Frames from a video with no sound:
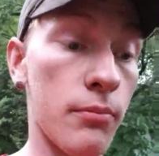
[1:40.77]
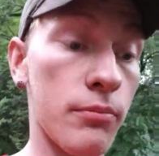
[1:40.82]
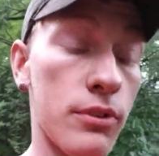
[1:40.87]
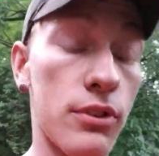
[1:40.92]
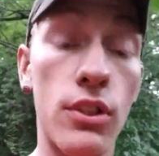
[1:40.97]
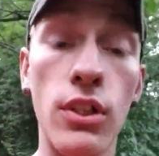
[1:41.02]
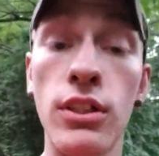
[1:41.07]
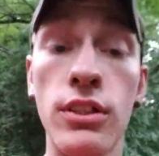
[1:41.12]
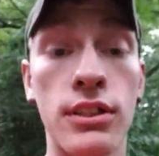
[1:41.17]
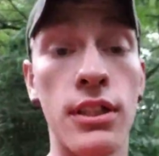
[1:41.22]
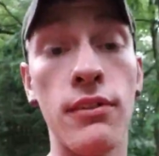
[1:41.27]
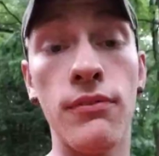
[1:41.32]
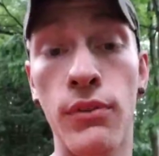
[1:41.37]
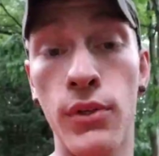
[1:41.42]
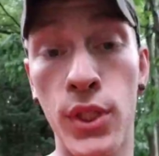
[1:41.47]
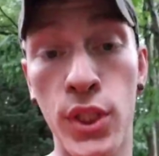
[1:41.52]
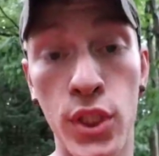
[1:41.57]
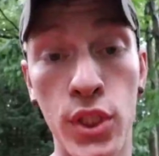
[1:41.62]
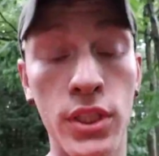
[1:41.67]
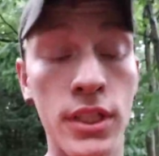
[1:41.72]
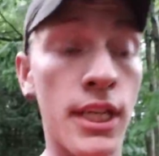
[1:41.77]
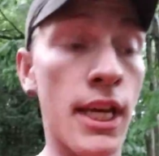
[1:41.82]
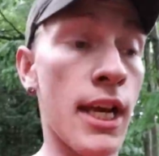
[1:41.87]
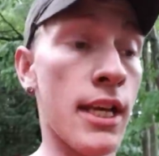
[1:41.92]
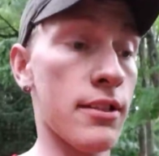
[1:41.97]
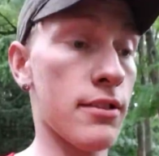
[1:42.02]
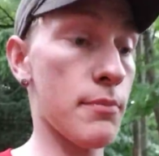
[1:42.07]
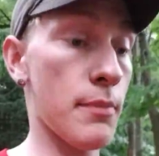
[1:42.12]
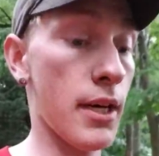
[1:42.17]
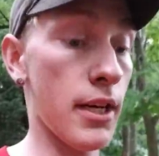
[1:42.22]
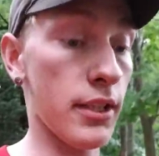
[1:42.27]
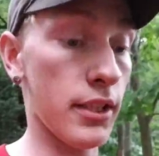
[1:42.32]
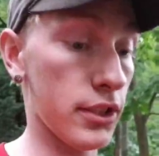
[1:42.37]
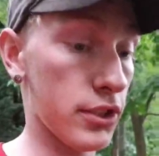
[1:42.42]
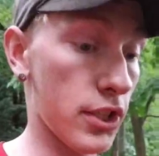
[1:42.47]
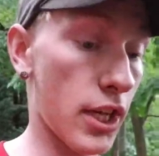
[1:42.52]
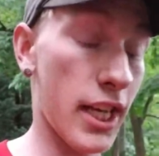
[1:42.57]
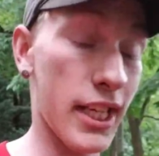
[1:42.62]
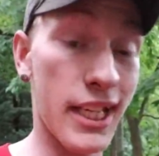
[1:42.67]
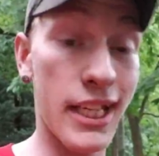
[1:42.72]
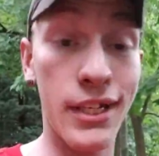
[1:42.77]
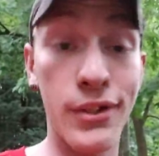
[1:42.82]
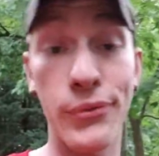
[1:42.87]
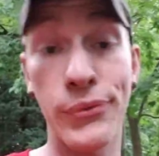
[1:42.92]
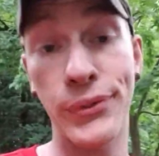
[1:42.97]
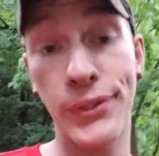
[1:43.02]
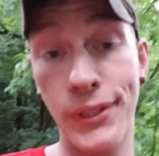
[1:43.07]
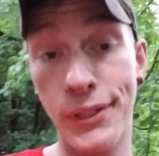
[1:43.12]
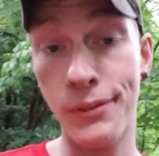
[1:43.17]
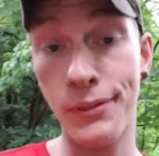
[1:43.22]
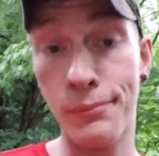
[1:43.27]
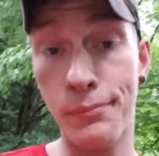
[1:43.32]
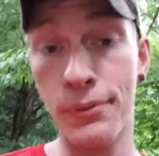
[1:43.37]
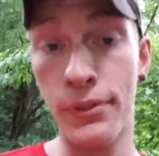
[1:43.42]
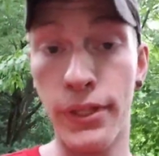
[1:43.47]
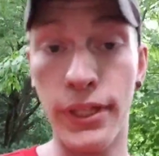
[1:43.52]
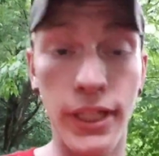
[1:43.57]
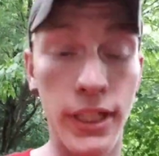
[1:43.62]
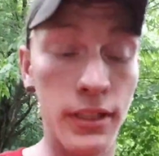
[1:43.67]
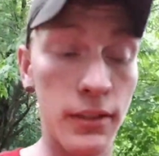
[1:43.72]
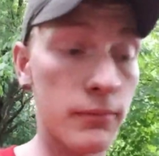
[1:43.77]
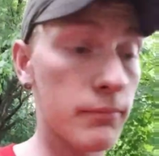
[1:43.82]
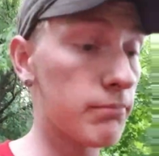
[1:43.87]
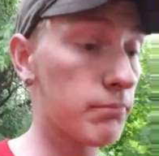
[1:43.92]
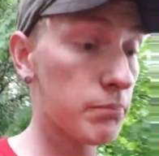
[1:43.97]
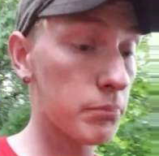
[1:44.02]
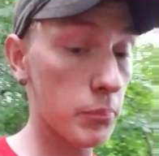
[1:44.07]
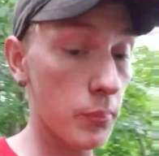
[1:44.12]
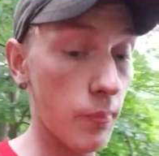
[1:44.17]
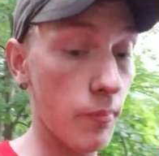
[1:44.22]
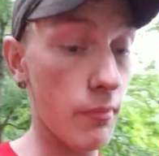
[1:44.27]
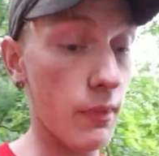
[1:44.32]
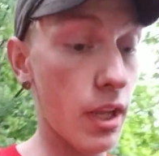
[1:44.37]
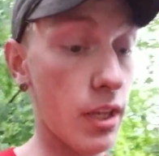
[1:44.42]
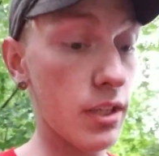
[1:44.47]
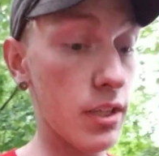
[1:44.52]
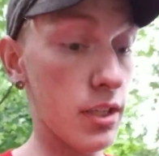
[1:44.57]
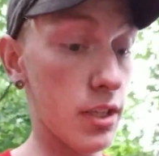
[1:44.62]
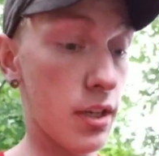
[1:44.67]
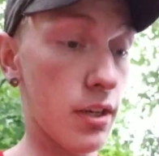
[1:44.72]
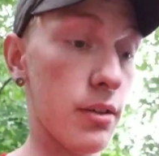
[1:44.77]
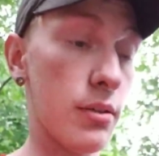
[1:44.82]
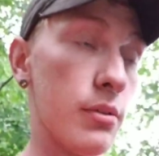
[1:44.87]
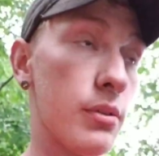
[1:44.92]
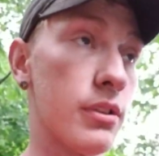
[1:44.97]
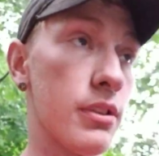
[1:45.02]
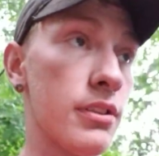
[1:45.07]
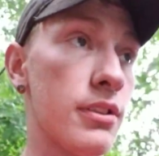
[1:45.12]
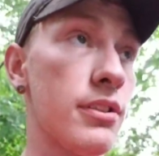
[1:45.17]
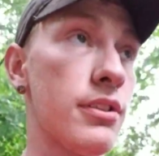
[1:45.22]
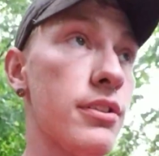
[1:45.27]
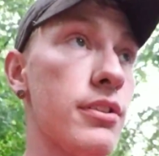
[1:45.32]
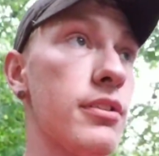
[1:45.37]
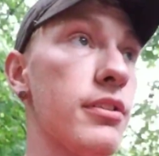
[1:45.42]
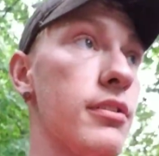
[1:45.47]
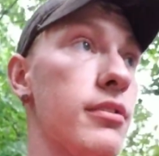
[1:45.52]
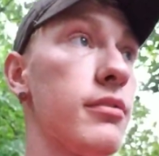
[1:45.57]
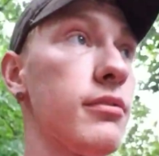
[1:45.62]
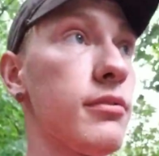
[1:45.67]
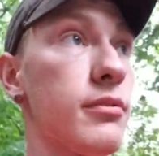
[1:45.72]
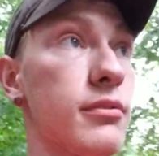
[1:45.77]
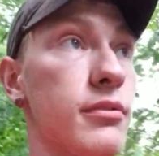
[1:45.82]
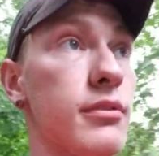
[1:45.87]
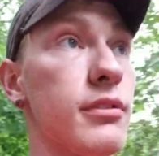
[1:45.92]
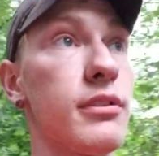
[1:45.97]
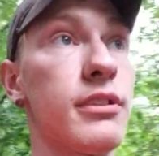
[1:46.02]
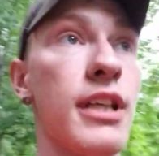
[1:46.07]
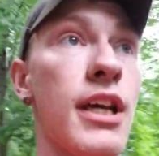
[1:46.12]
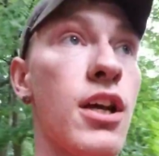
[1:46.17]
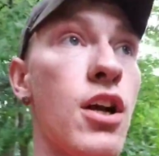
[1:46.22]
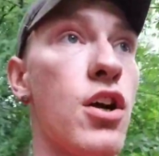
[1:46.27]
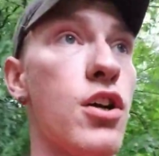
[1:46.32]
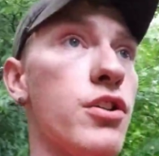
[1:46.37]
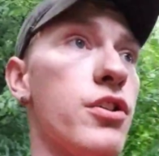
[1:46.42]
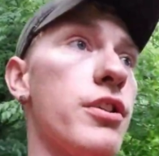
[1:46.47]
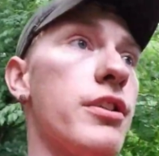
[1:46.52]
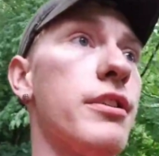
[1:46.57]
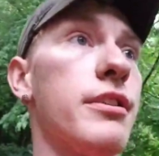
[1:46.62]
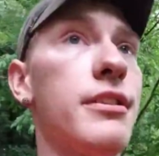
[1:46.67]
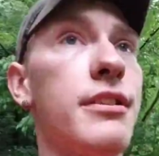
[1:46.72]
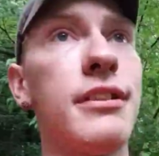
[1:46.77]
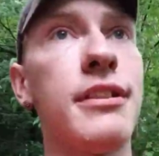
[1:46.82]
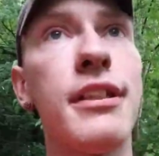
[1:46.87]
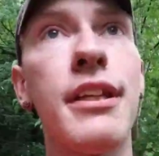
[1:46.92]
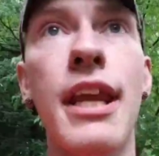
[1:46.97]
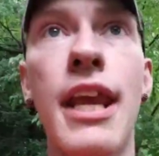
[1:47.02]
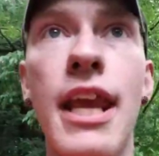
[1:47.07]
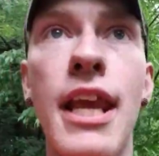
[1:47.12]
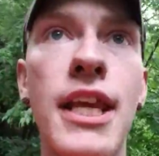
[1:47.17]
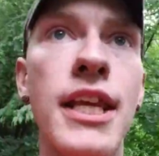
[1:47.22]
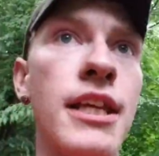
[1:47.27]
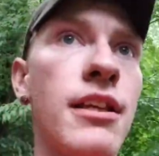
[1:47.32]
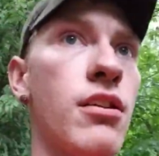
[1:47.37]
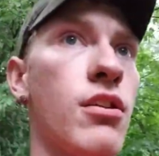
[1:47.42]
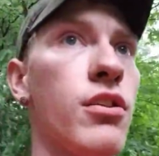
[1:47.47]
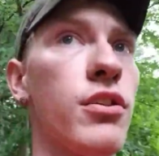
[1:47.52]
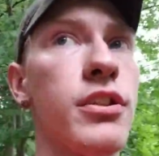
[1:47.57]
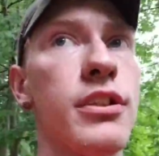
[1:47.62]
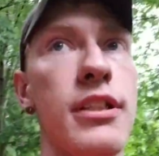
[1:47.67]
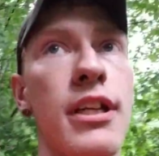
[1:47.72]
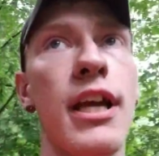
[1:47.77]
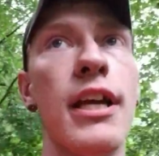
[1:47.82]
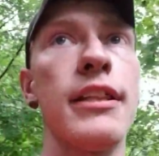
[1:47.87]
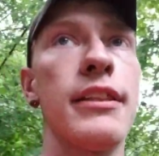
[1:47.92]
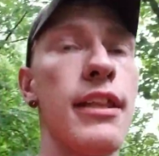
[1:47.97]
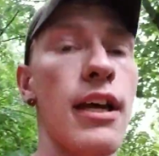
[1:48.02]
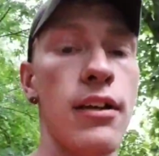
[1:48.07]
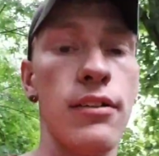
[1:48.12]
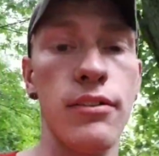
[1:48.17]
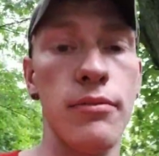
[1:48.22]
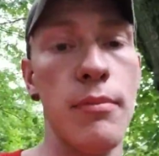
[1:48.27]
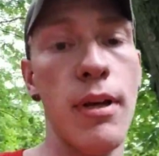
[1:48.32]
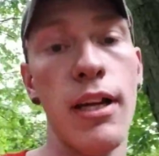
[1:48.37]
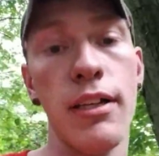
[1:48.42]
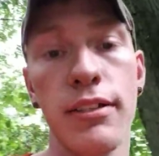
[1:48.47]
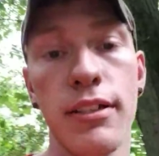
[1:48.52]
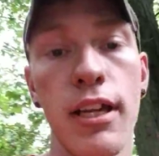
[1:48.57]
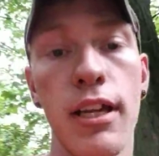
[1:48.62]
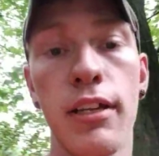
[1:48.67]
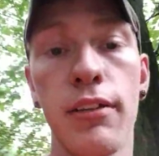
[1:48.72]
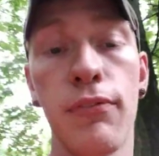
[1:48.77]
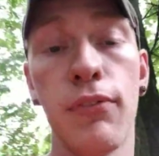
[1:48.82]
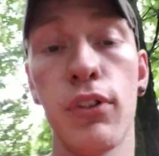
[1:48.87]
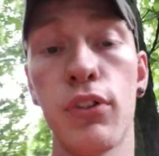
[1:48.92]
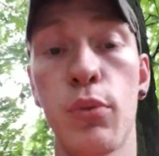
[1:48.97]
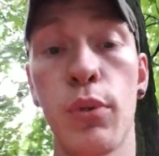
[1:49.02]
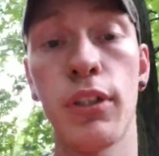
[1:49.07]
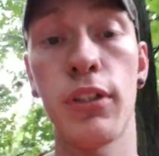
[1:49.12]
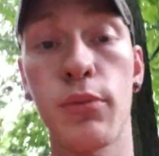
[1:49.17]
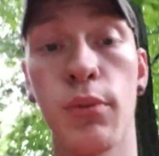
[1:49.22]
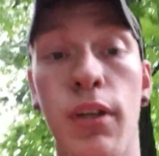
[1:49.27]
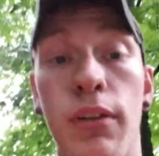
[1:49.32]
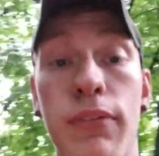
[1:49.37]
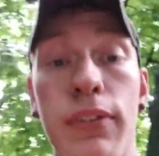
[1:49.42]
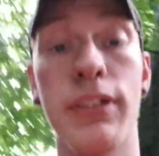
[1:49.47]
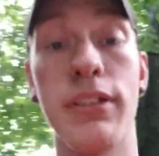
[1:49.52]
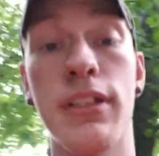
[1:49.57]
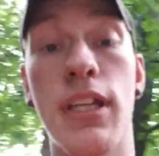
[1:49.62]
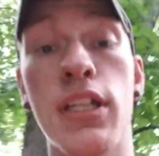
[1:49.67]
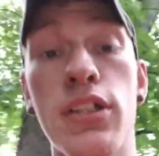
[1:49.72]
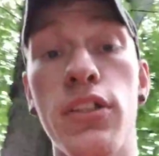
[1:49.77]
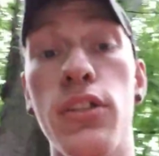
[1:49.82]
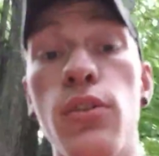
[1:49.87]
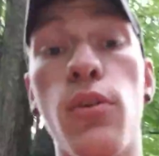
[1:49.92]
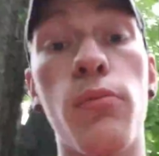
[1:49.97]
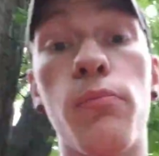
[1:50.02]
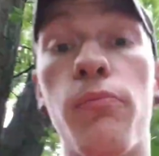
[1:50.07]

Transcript: does get very good gas mileage. I can't really complain. It's got 109,000 miles on it for a 2012, and it's actually doing